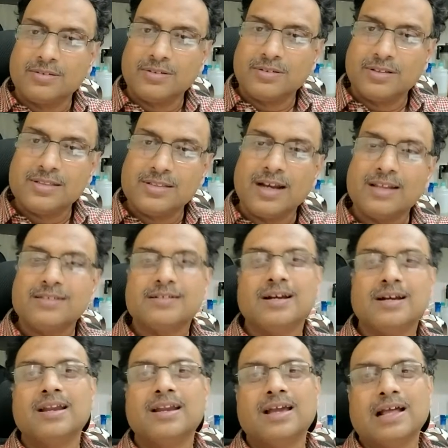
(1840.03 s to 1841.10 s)
So this
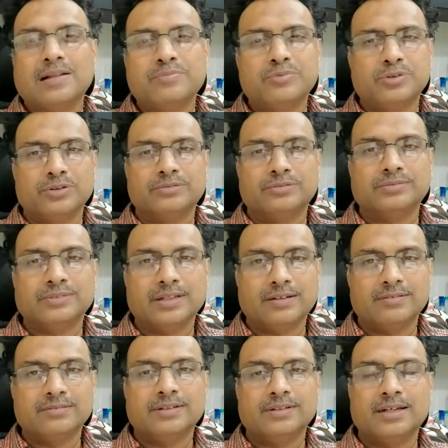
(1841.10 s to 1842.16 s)
understanding helps you,
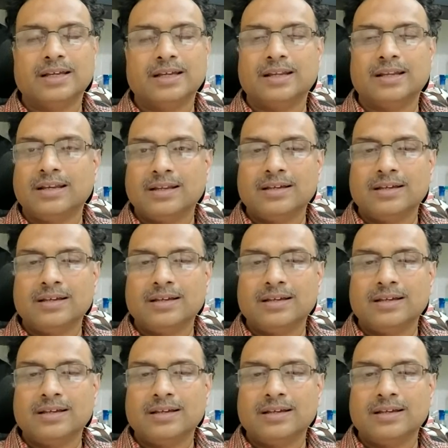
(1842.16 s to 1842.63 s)
in